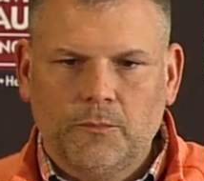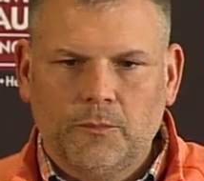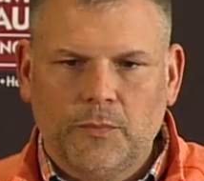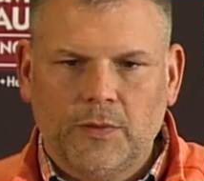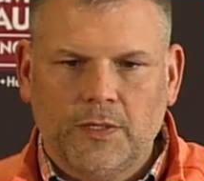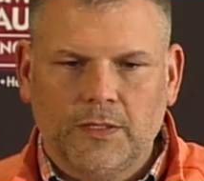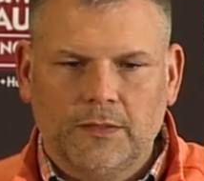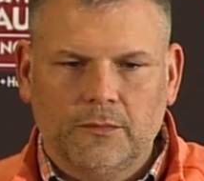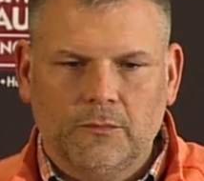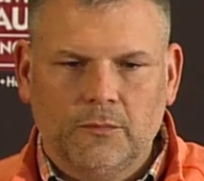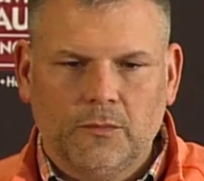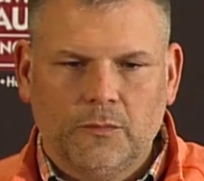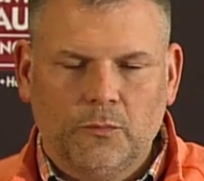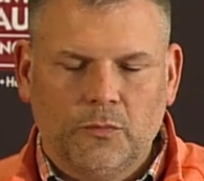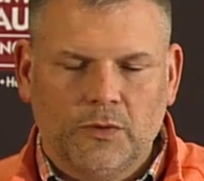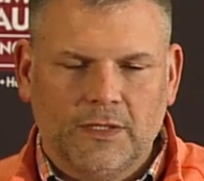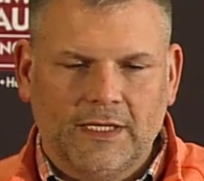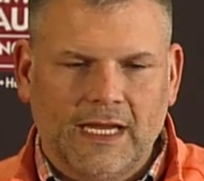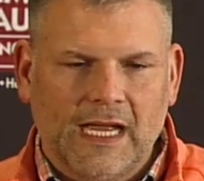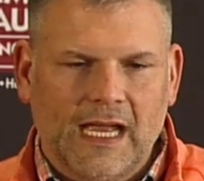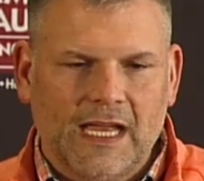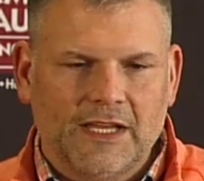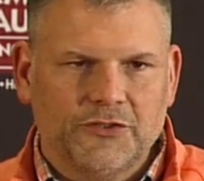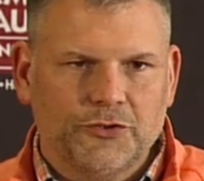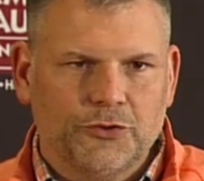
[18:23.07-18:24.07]
But when
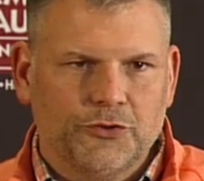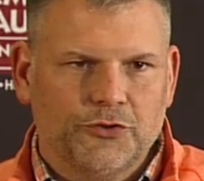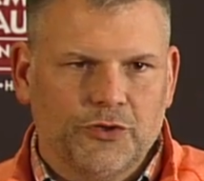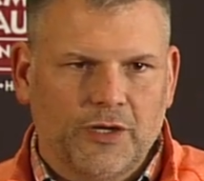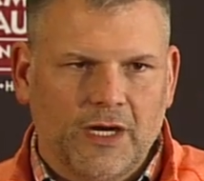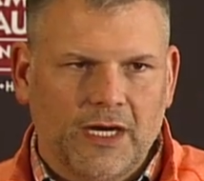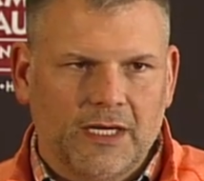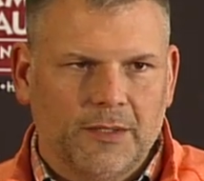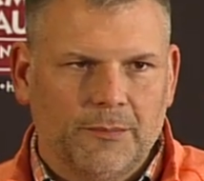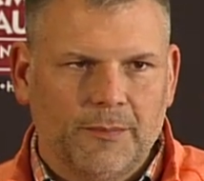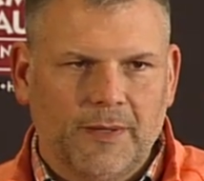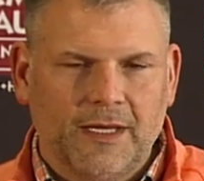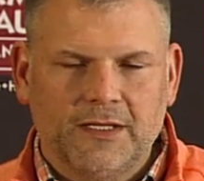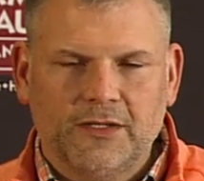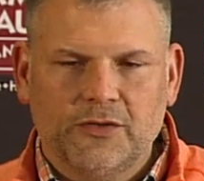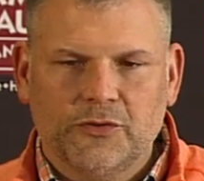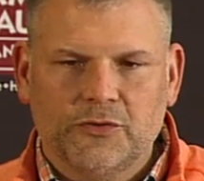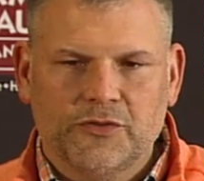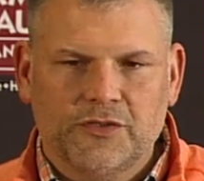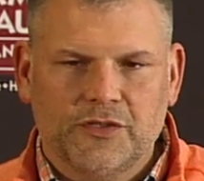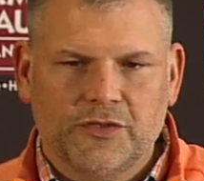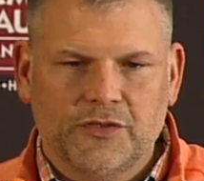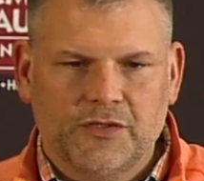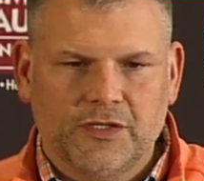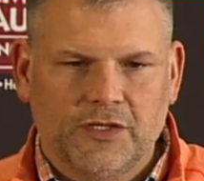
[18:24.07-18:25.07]
guys are trying to make
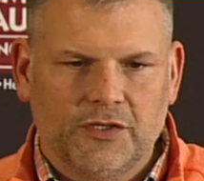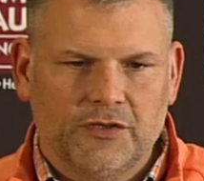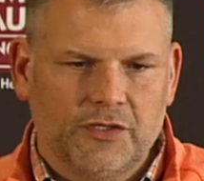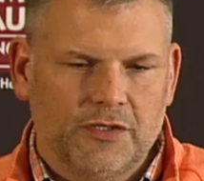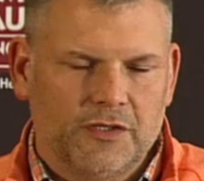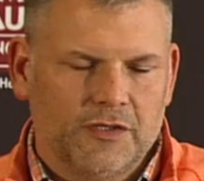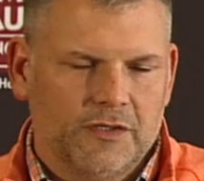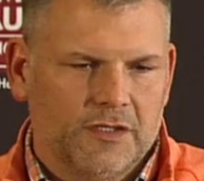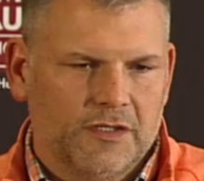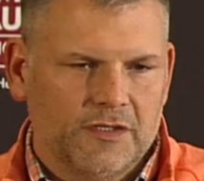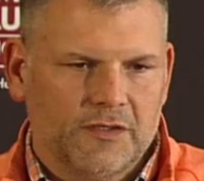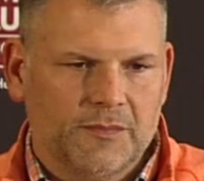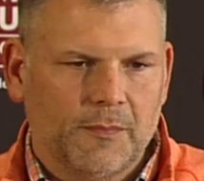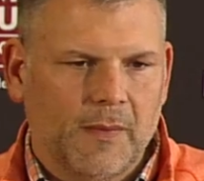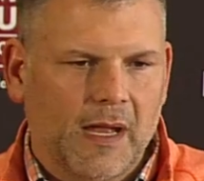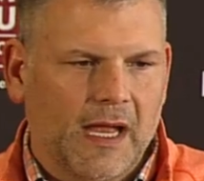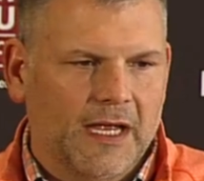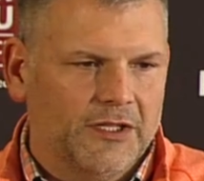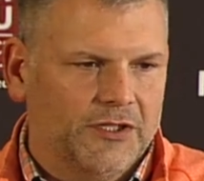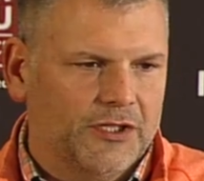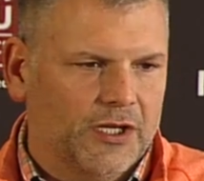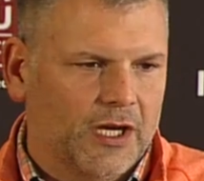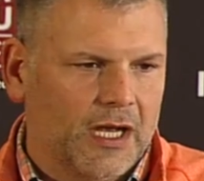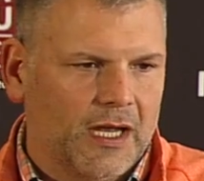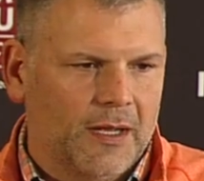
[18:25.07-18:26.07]
those decisions, it's my
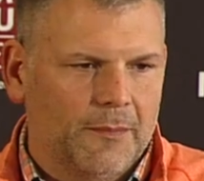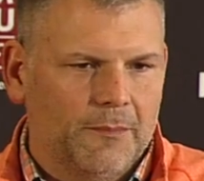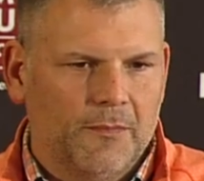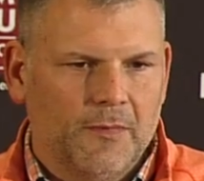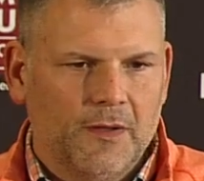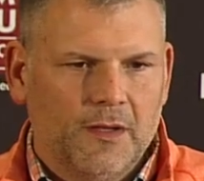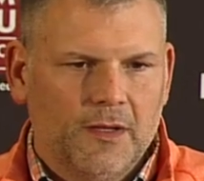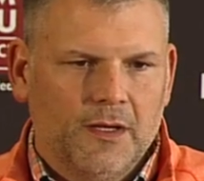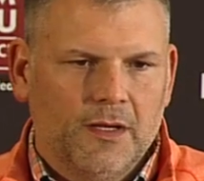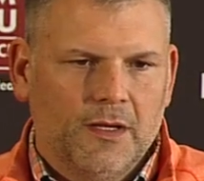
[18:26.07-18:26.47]
job